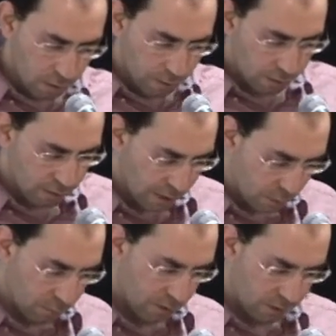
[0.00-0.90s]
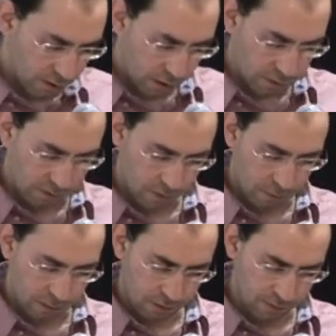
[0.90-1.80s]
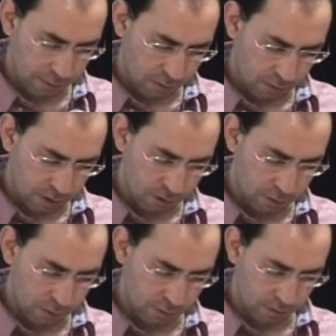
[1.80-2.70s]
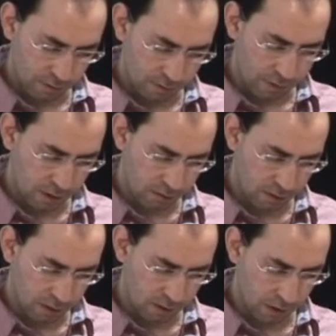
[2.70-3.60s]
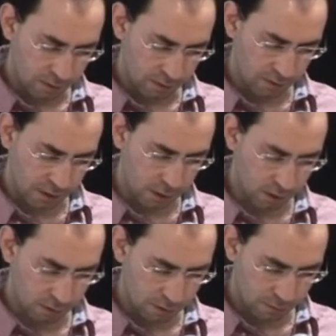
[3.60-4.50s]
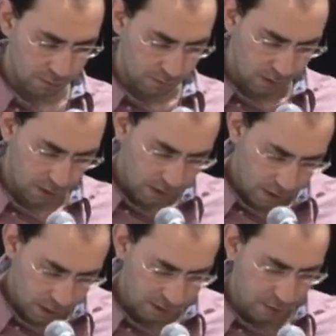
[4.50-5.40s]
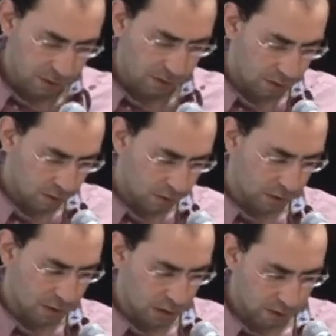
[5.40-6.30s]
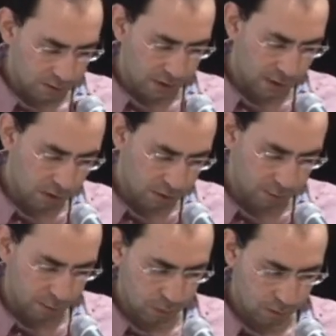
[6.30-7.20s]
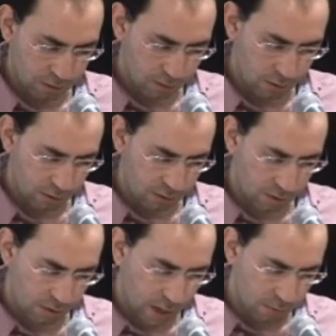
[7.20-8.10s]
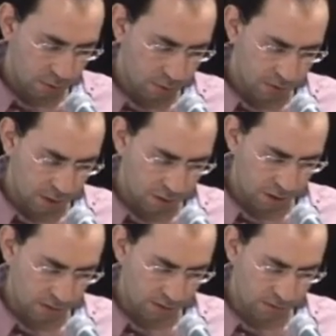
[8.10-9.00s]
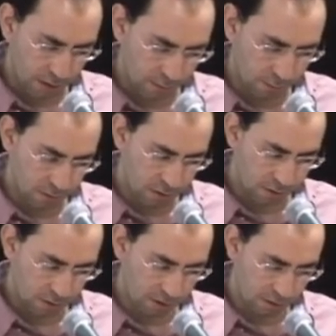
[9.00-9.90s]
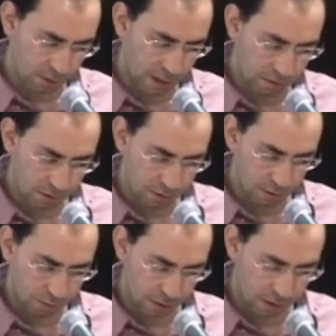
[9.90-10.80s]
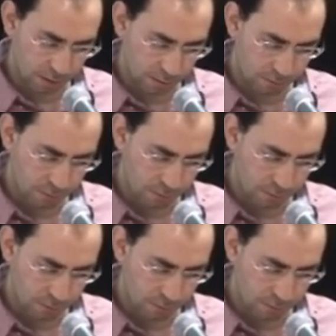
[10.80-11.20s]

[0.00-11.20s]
First, I will briefly touch on some of the conceptual issues facing cognitive psychology. As I mentioned earlier, cognitive psychology purports to describe human nature as a set of abilities grounded in the brain.